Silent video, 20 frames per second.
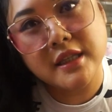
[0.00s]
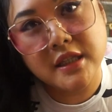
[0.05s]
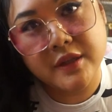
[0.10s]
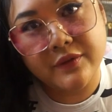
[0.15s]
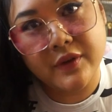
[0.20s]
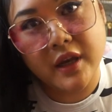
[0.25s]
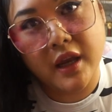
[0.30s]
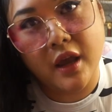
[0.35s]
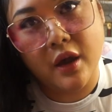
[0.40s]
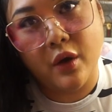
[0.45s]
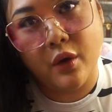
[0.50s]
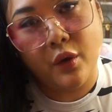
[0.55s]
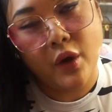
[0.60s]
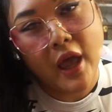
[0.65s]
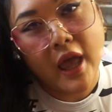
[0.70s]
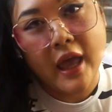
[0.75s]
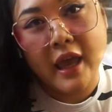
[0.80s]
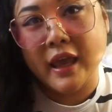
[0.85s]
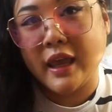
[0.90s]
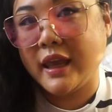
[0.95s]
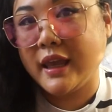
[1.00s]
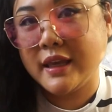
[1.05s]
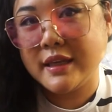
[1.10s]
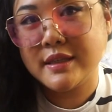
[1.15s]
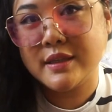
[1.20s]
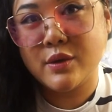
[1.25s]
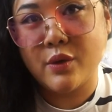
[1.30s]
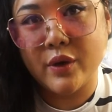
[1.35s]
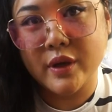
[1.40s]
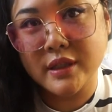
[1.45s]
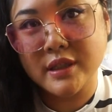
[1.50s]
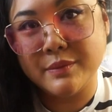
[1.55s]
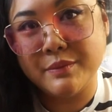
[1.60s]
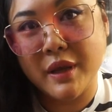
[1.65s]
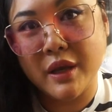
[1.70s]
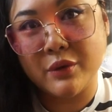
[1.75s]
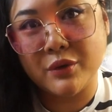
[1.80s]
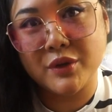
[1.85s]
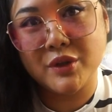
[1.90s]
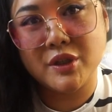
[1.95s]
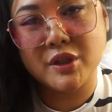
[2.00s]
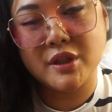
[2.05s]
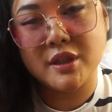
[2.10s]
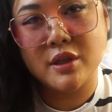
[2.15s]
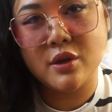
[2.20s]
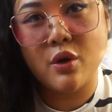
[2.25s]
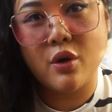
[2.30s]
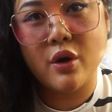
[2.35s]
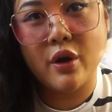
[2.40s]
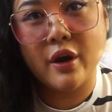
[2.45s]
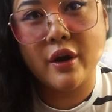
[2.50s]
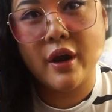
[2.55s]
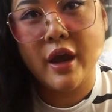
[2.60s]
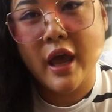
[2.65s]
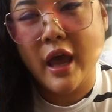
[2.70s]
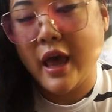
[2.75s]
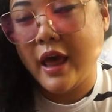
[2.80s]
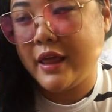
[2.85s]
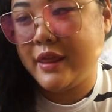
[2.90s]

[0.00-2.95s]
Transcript: this video is going to be Christian Dior.